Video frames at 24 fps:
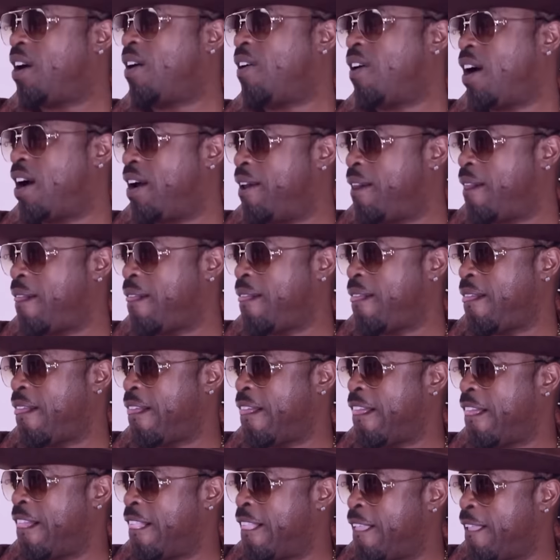all right.
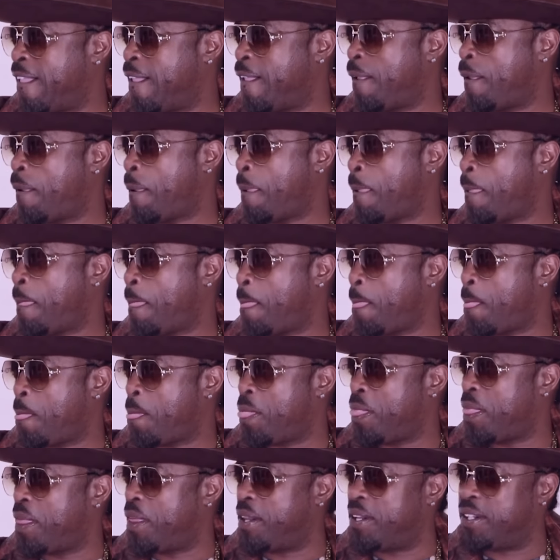Yeah,
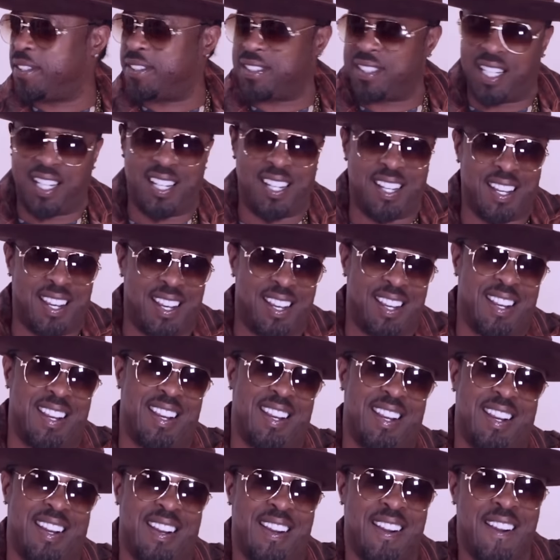that's a monumental
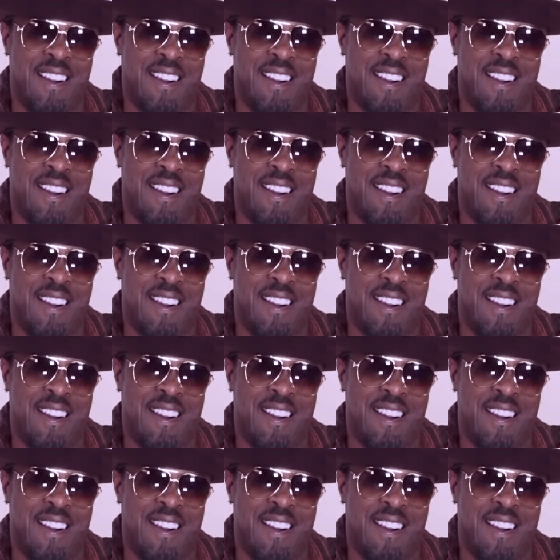album.